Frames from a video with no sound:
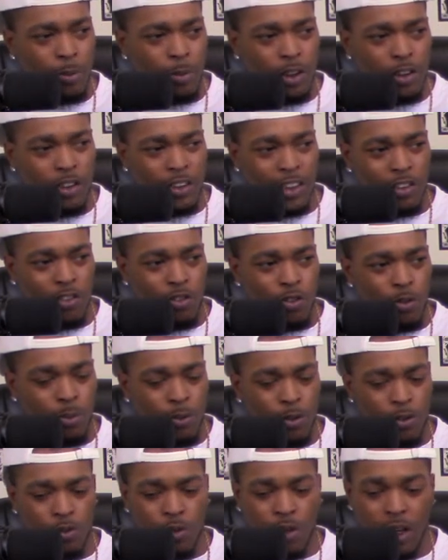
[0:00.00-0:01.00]
it's like super
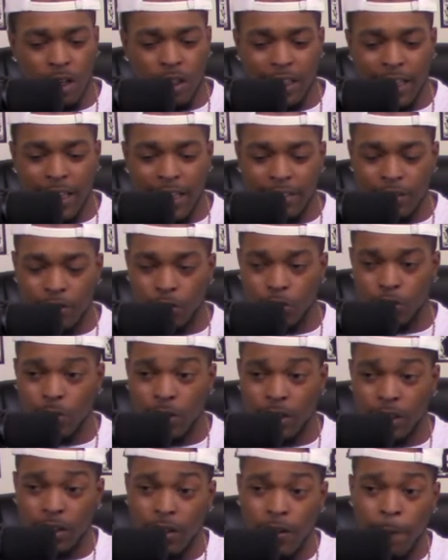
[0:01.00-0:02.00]
strong glass that they're trying
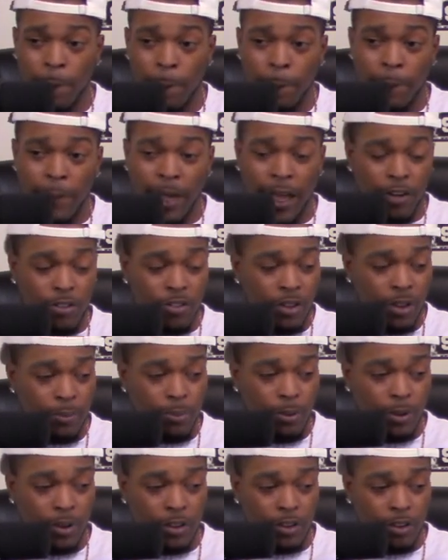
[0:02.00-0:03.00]
to actually
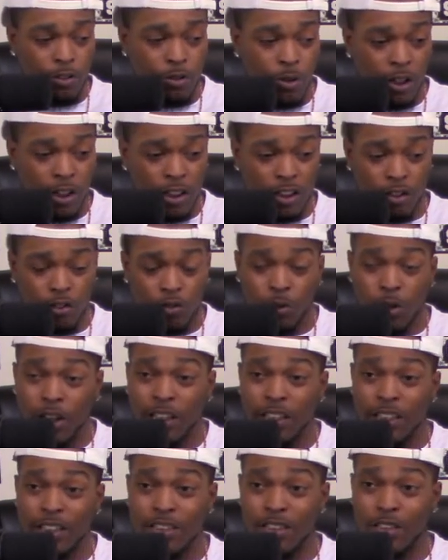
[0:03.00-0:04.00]
put in the truck. And the truck
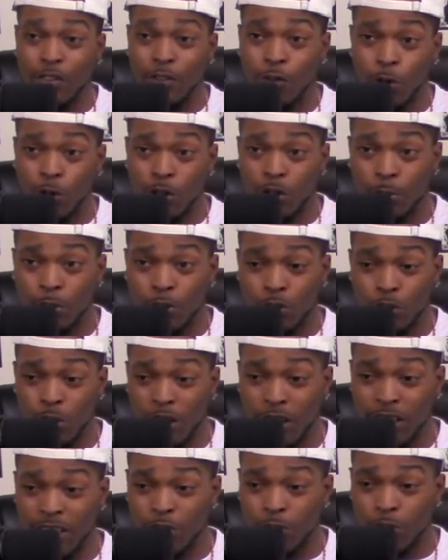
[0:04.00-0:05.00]
is an affordable truck.
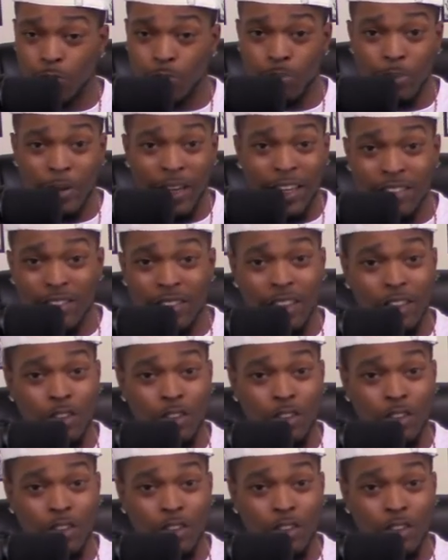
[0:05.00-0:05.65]
It's basic